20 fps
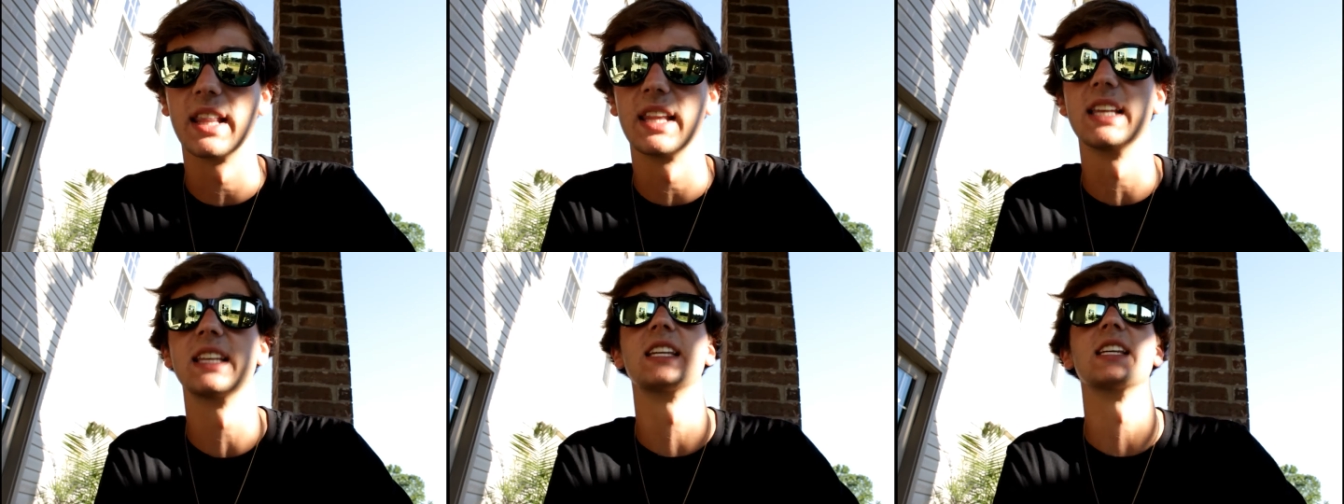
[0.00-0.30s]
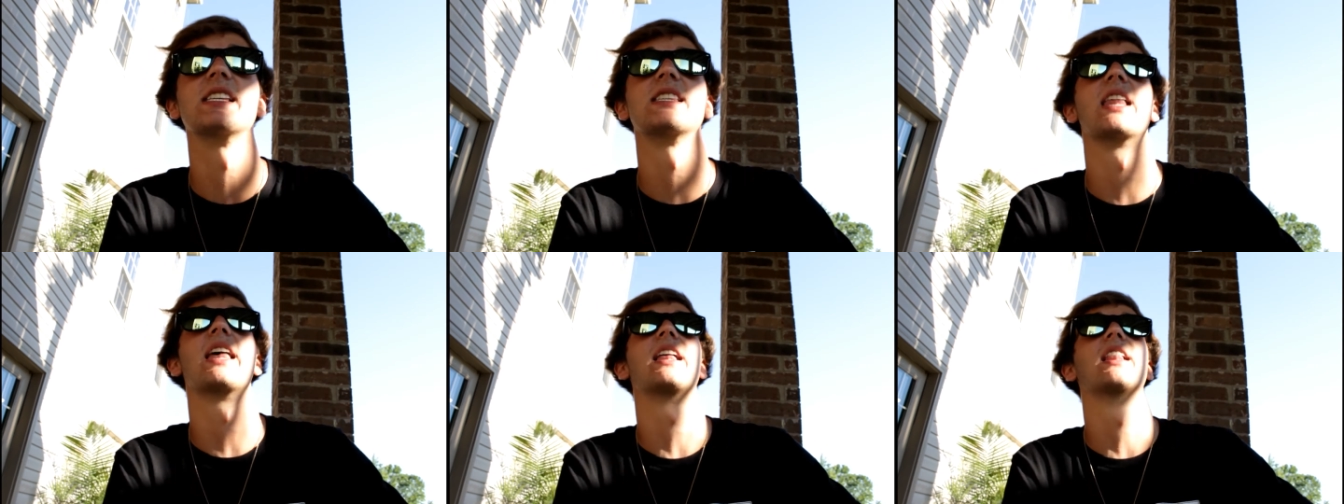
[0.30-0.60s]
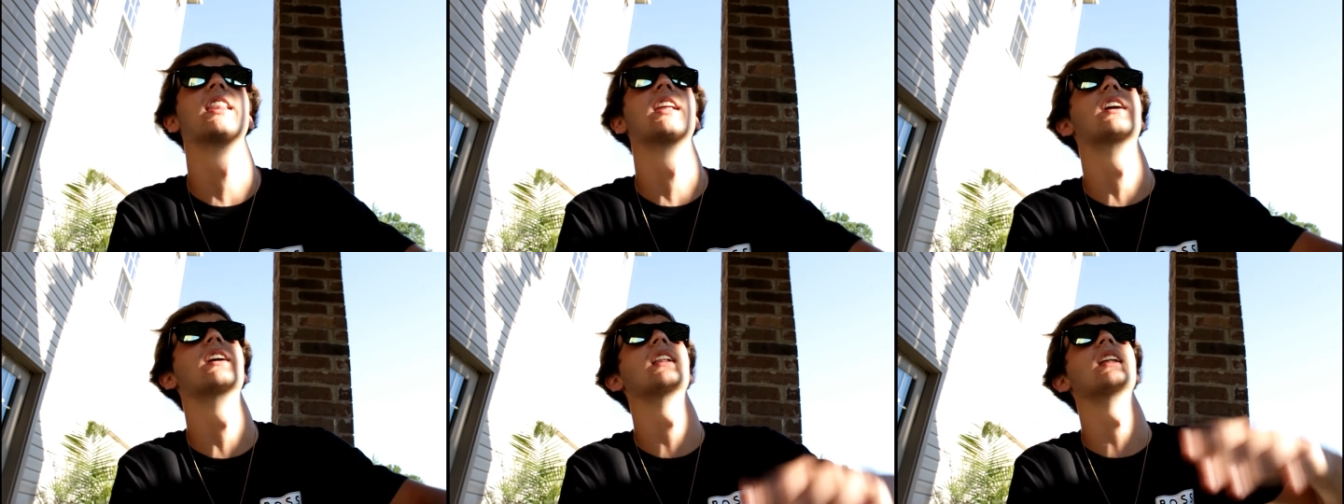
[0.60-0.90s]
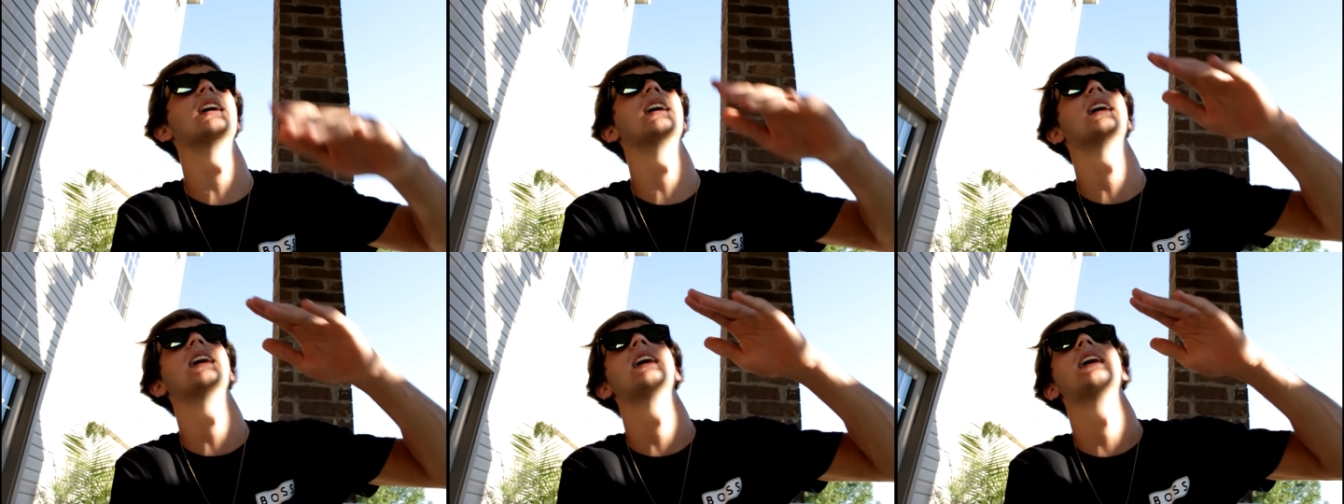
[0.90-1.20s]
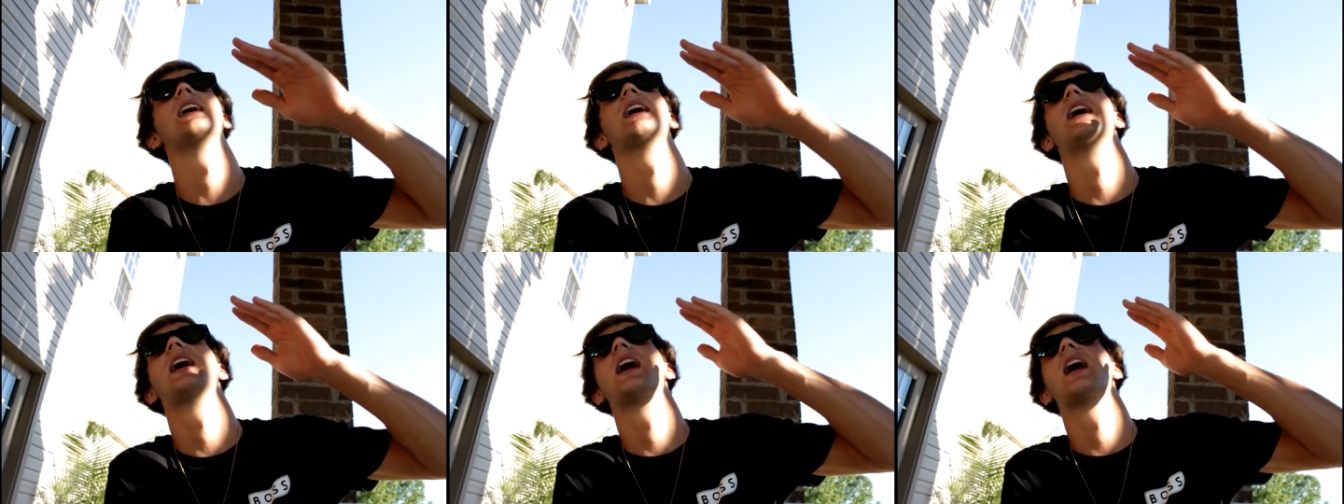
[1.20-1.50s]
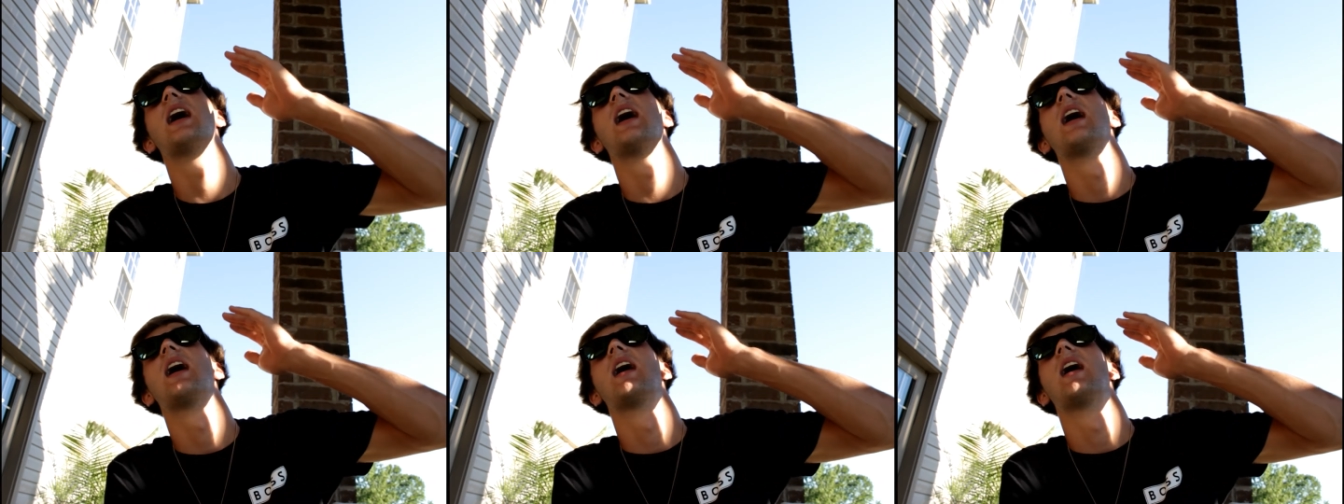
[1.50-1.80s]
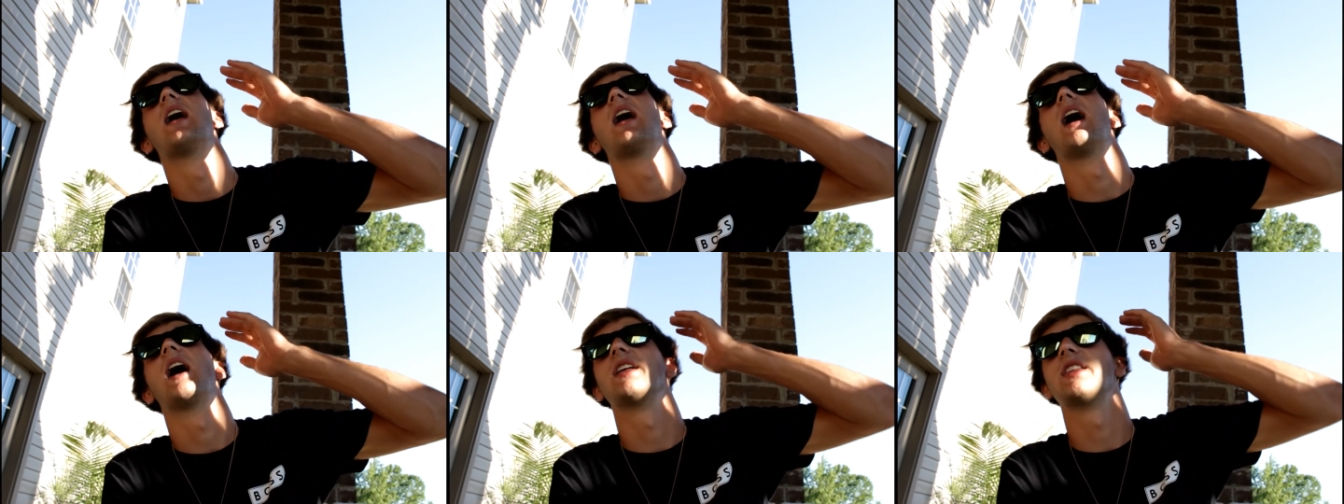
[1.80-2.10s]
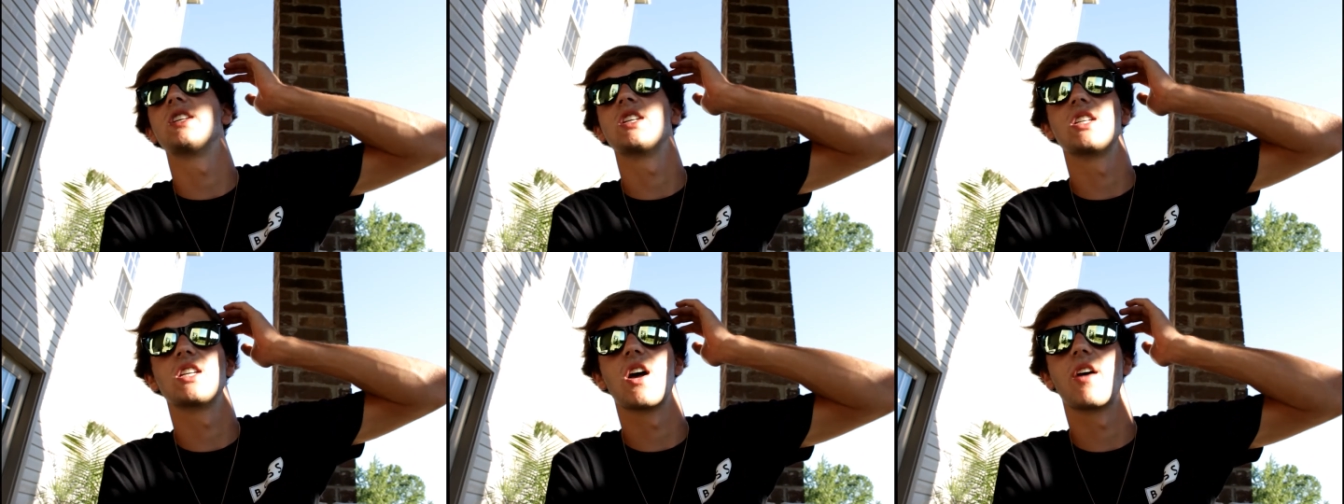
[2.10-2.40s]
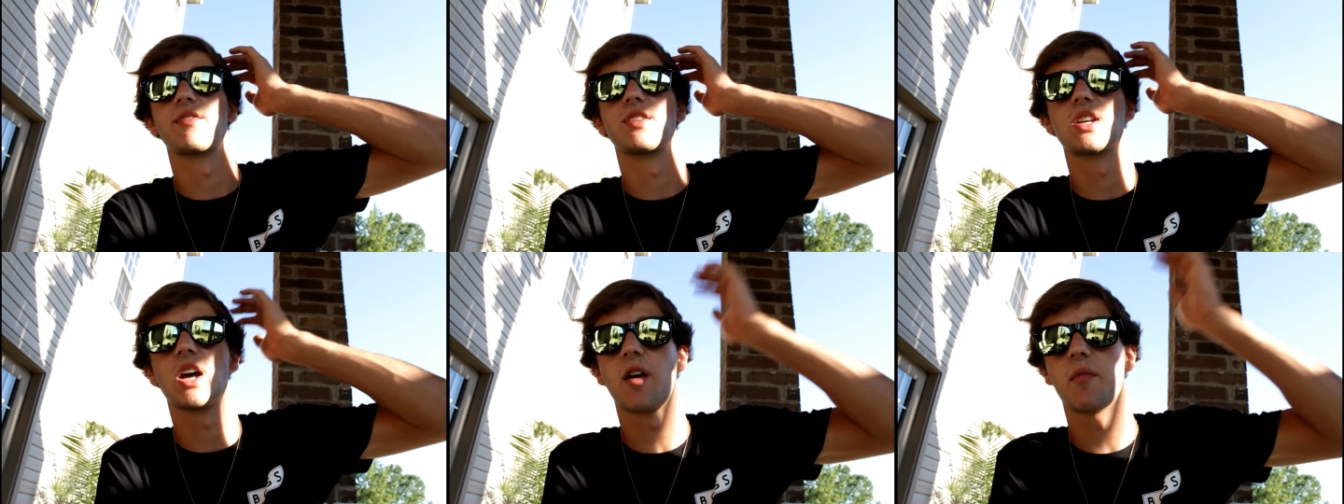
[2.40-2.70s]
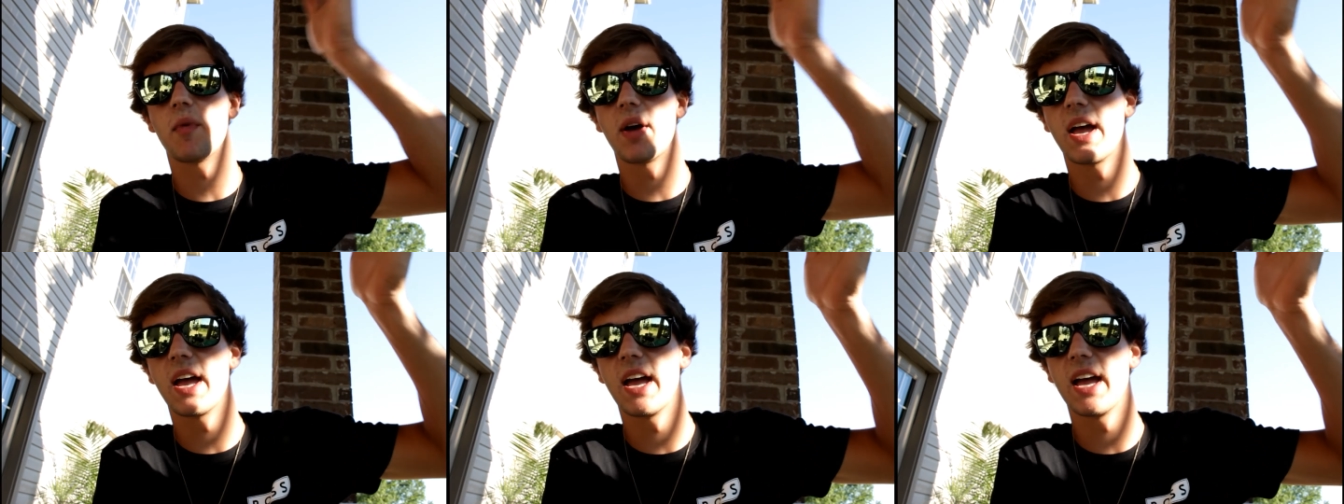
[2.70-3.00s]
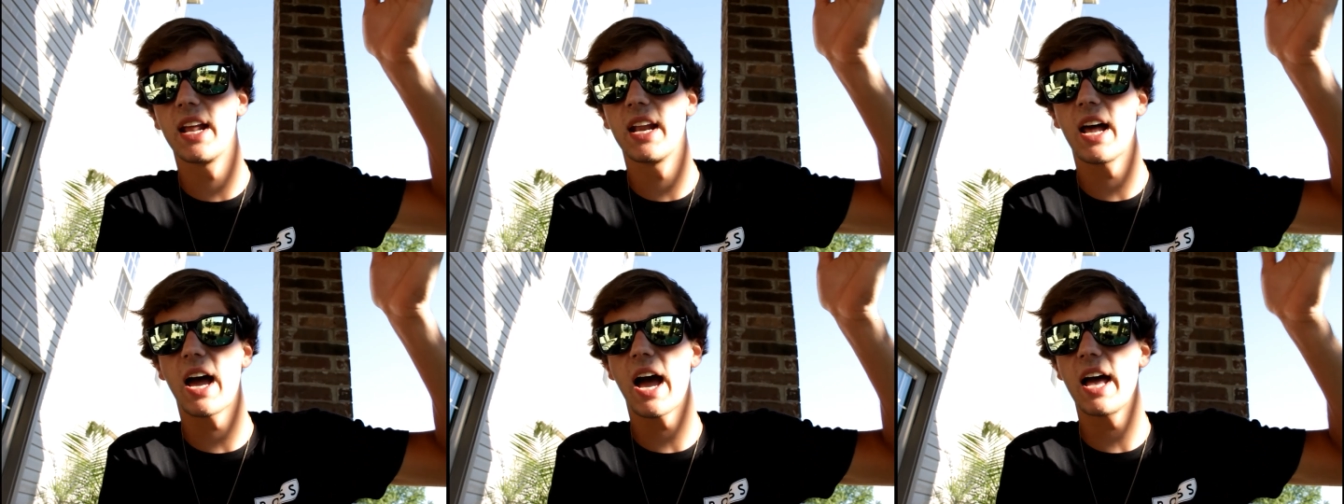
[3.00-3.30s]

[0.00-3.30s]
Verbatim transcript: This is literally this is off the top of my head.